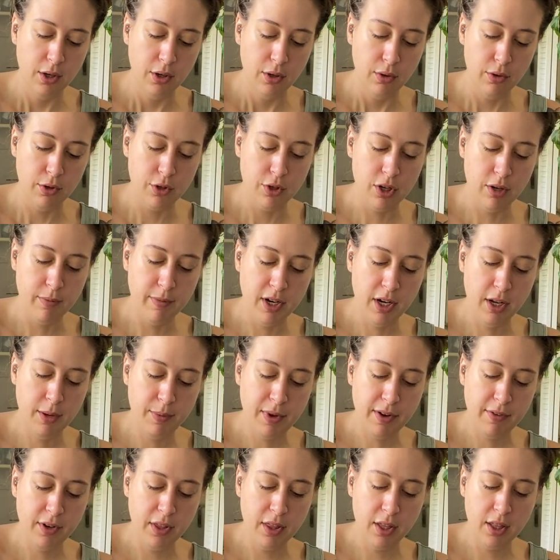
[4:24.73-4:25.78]
We're trimming up
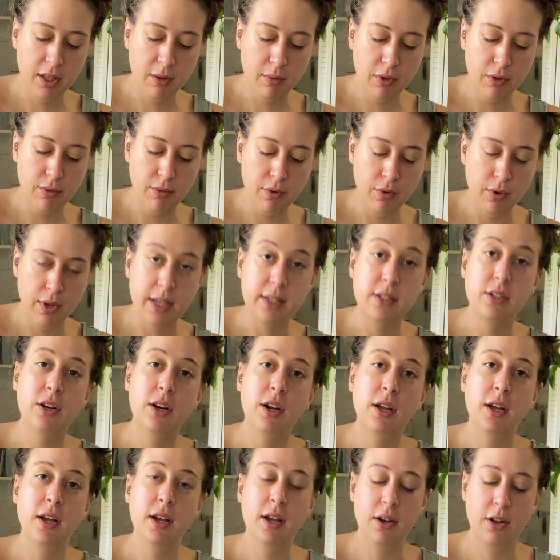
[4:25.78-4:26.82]
everything that we threw
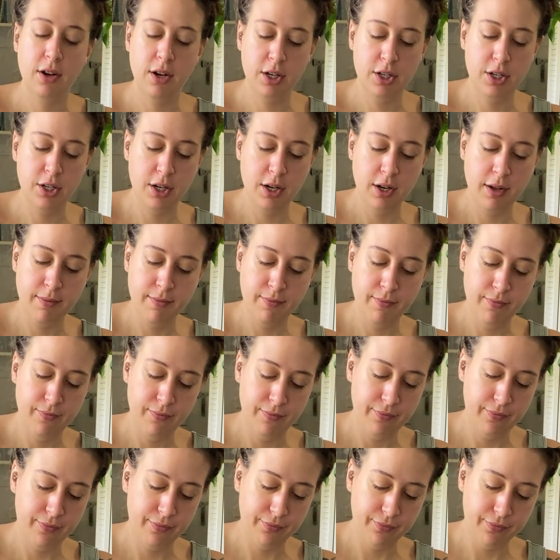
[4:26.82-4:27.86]
yesterday on our stream.
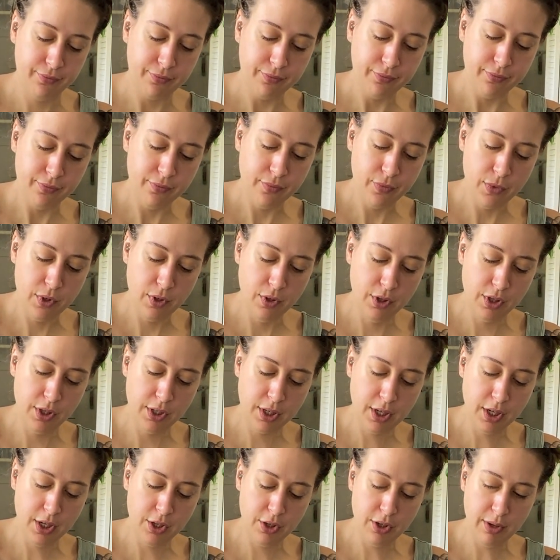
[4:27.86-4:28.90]
We're just
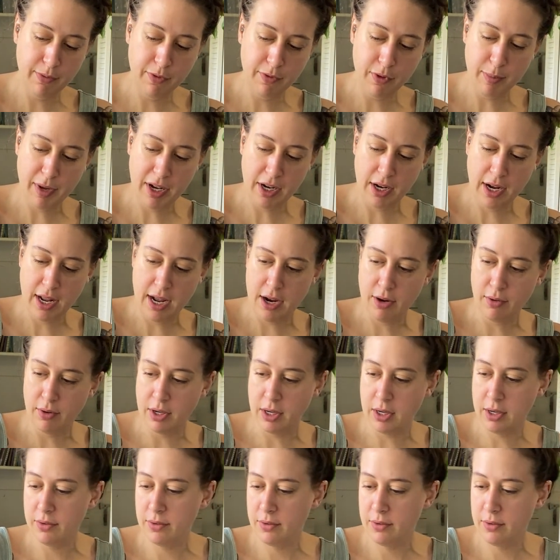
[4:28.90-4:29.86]
gonna stream for about an hour